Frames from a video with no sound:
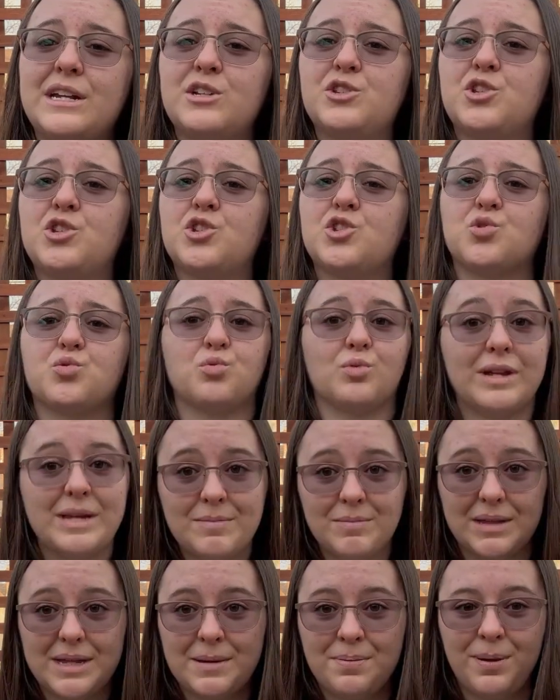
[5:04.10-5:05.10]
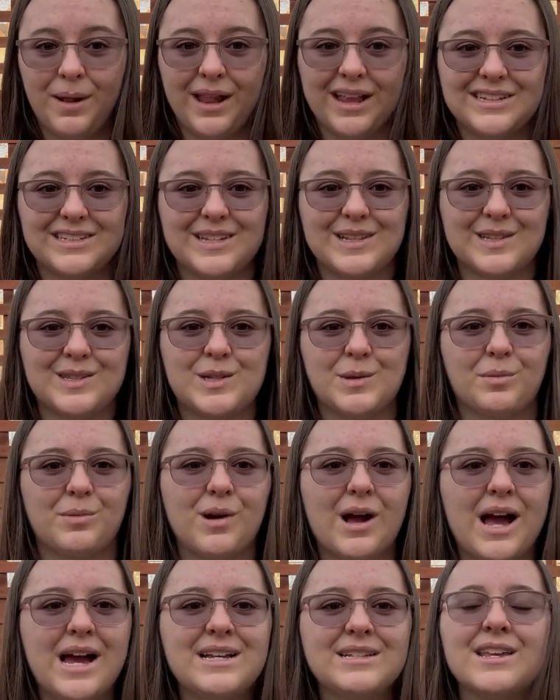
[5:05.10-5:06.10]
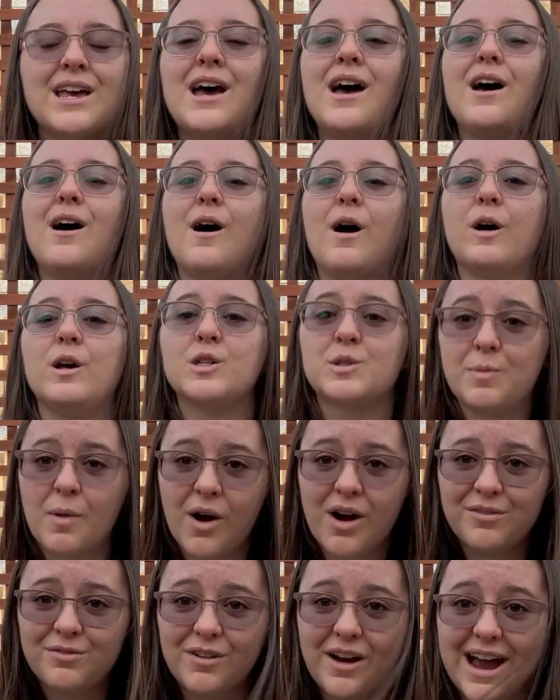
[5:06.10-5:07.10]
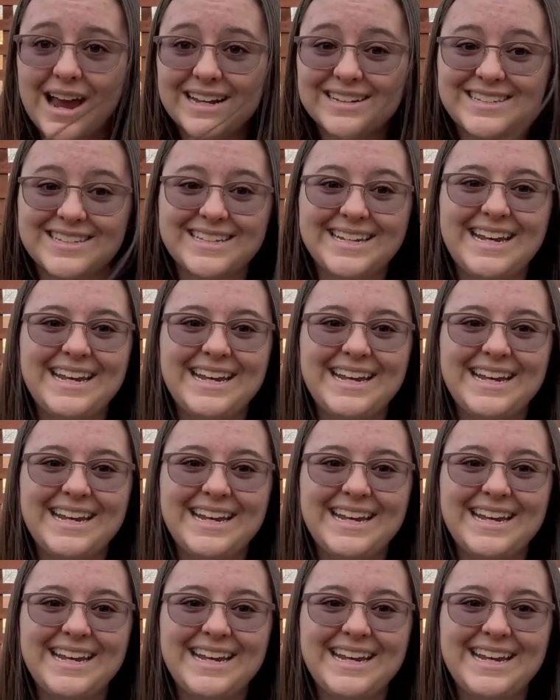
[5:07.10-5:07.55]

extremely pleasant surprise: spore fights!